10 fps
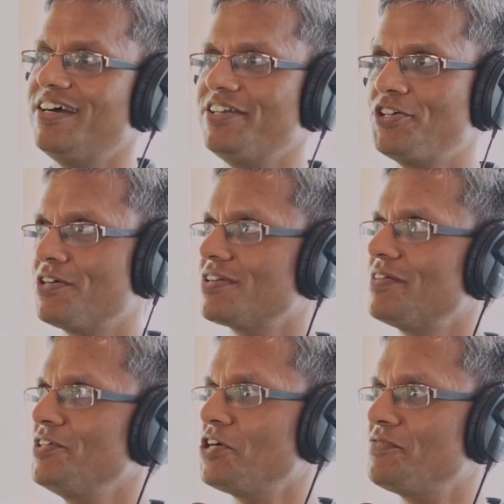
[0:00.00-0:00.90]
in your
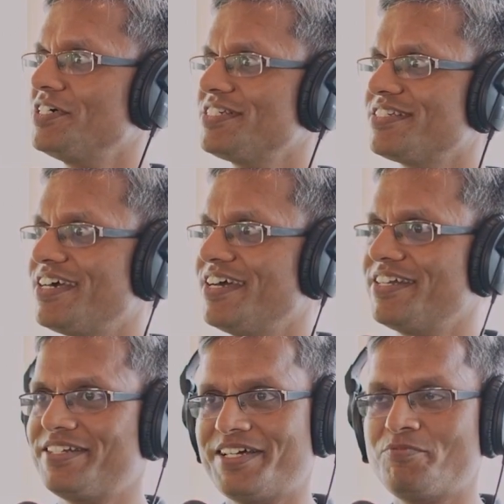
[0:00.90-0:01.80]
lovely office,
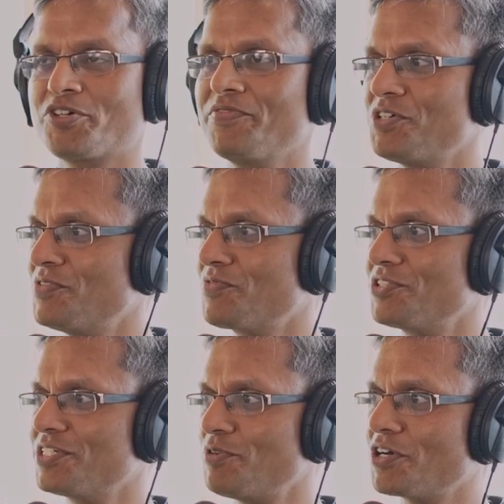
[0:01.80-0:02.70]
and I'm looking forward
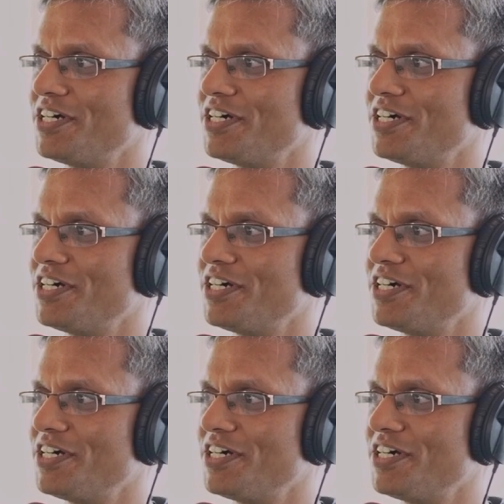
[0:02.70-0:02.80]
for this